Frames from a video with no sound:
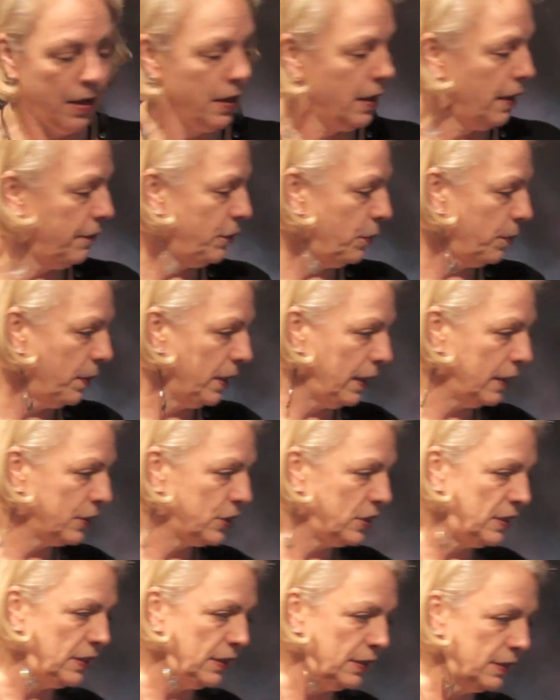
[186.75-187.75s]
If you want to
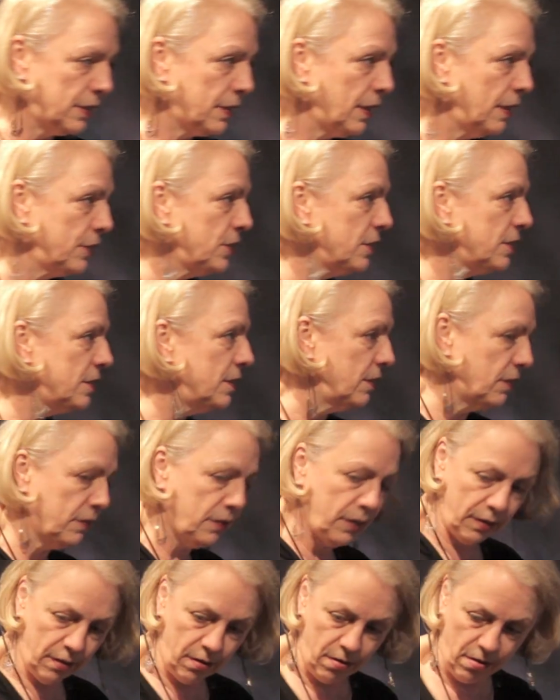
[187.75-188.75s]
actually see the sketches, there
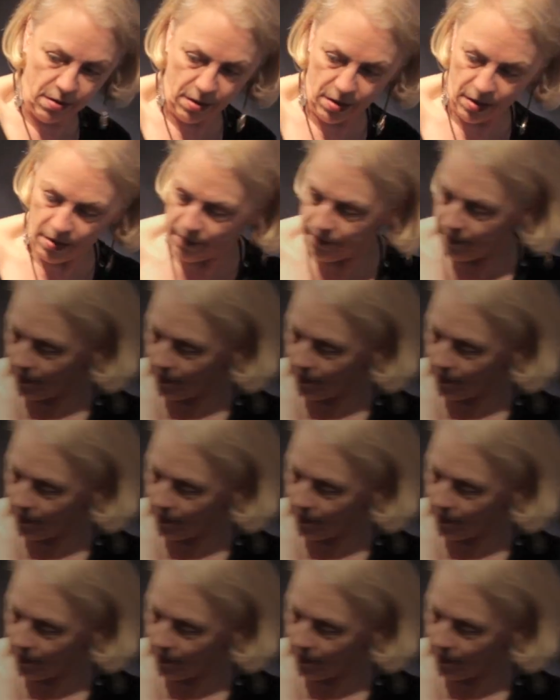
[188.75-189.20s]
they are.